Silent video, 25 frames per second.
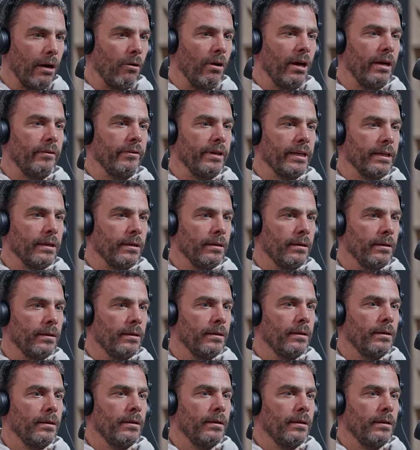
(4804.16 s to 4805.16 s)
now having
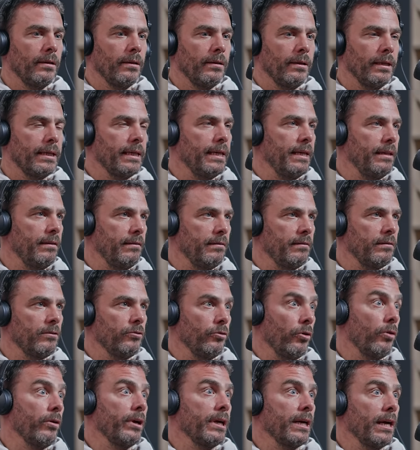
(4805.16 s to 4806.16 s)
the kids
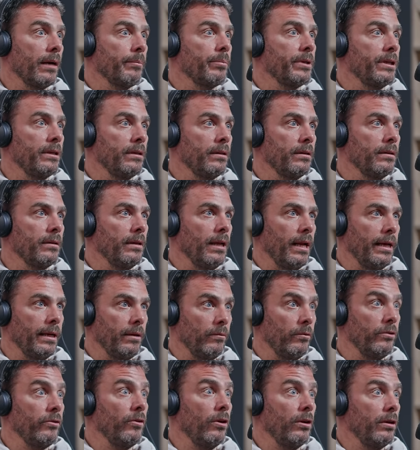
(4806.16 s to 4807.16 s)
growing up and
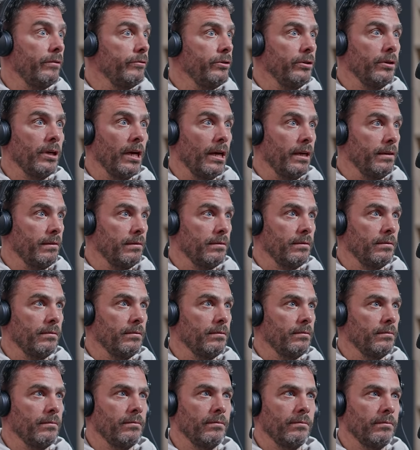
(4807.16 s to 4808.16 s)
like with all of you guys.
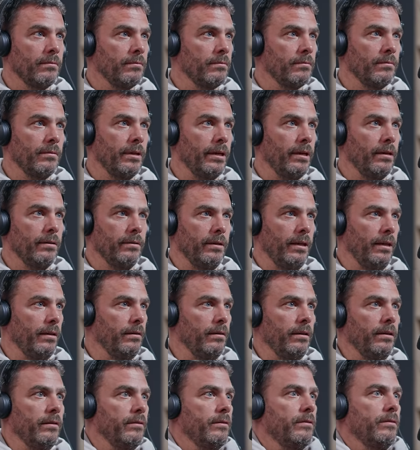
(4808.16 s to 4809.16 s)
Yeah. Like that,
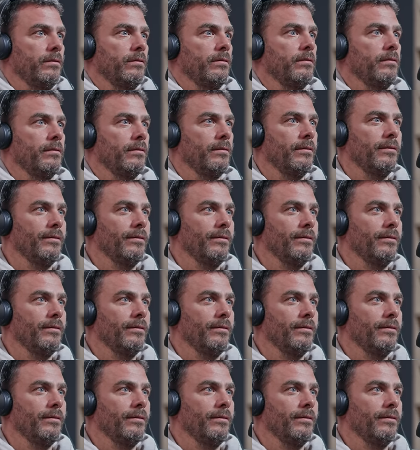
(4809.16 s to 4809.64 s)
it's.